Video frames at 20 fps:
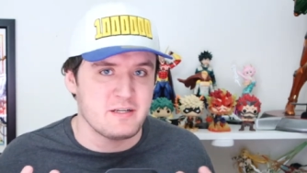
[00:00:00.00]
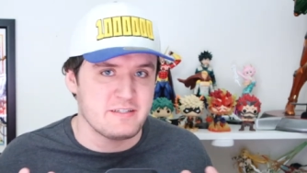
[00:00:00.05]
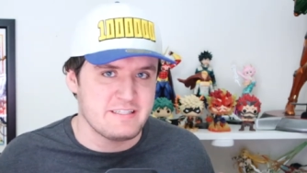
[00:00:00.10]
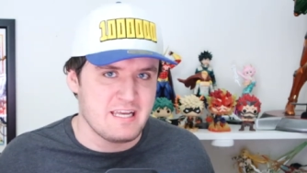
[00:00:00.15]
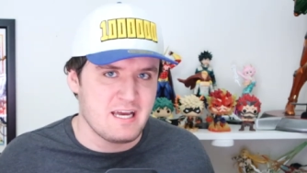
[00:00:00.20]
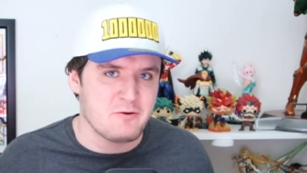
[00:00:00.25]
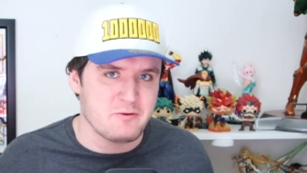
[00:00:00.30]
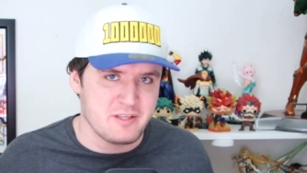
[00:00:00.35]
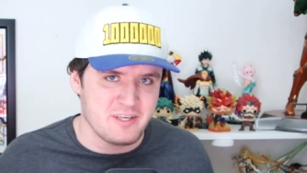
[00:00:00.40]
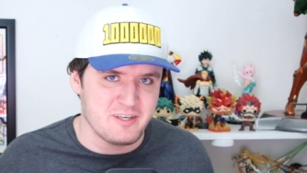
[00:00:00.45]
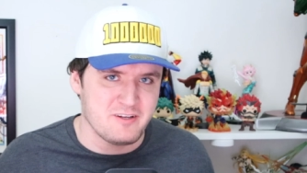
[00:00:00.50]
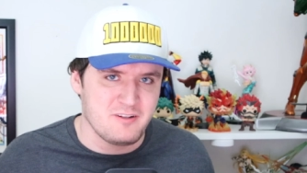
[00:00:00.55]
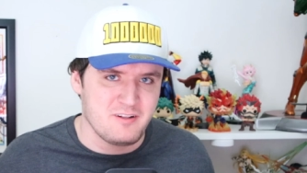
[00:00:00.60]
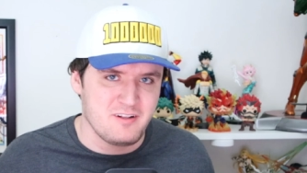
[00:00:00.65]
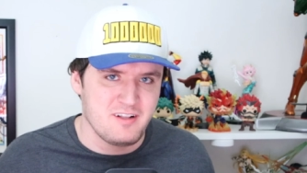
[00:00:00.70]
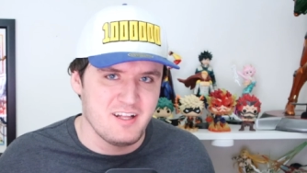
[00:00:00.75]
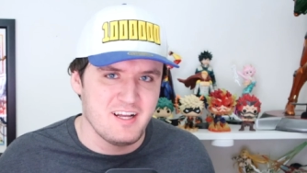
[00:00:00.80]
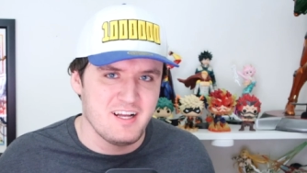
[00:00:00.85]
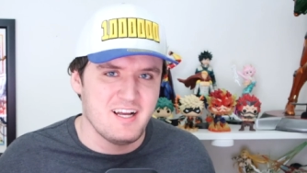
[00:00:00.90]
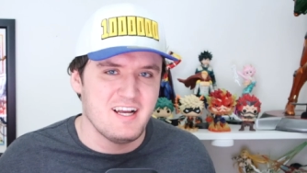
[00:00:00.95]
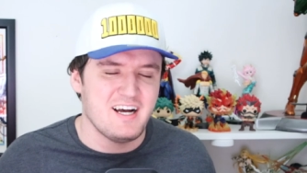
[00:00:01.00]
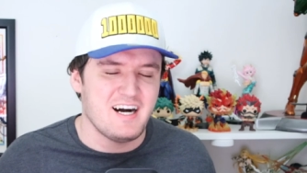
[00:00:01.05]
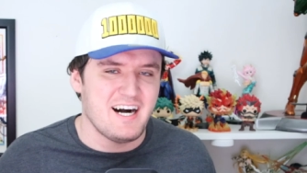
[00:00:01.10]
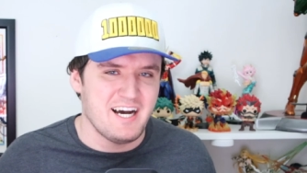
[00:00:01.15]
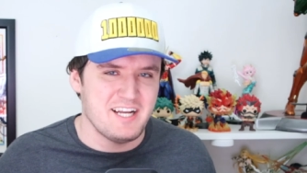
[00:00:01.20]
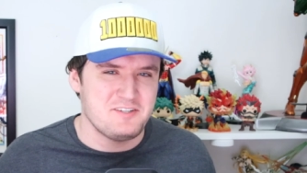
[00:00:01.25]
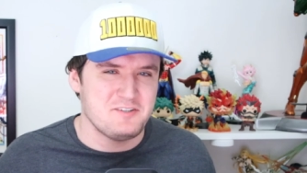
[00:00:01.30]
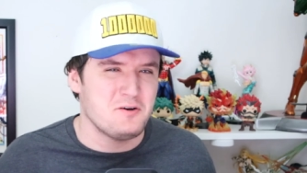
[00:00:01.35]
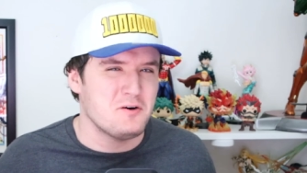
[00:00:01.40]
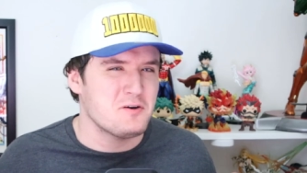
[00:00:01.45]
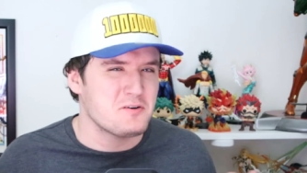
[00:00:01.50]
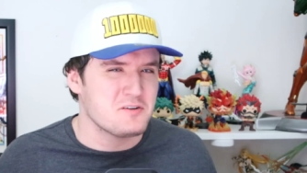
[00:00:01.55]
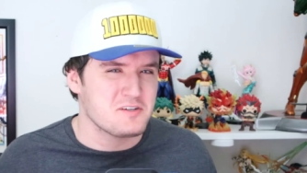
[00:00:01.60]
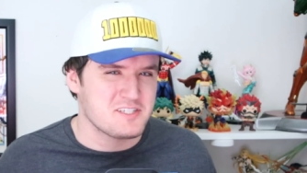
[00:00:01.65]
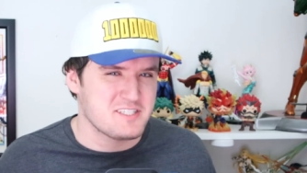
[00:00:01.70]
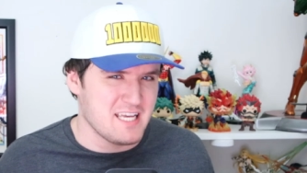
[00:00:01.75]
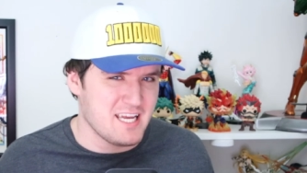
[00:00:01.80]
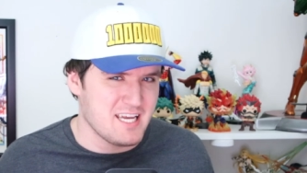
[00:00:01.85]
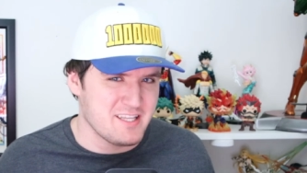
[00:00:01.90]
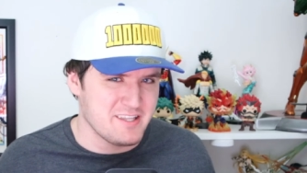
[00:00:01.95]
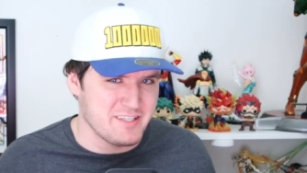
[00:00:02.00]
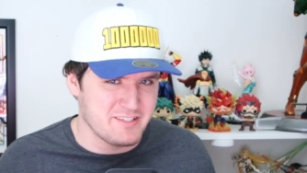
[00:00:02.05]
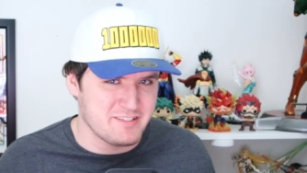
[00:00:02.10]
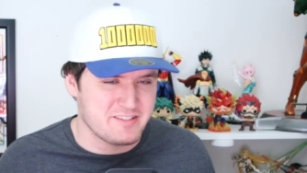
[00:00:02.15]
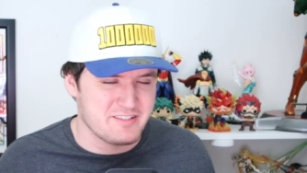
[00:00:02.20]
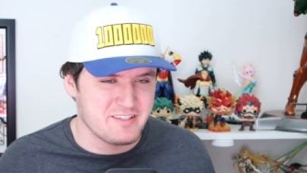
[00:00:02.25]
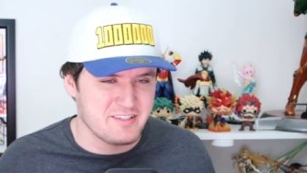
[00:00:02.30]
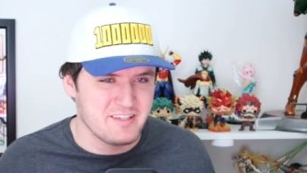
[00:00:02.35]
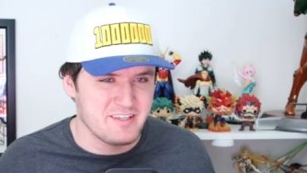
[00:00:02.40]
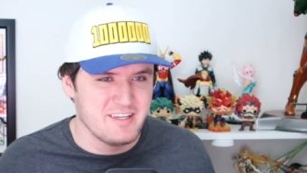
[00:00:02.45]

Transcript: downhill. I don't understand this.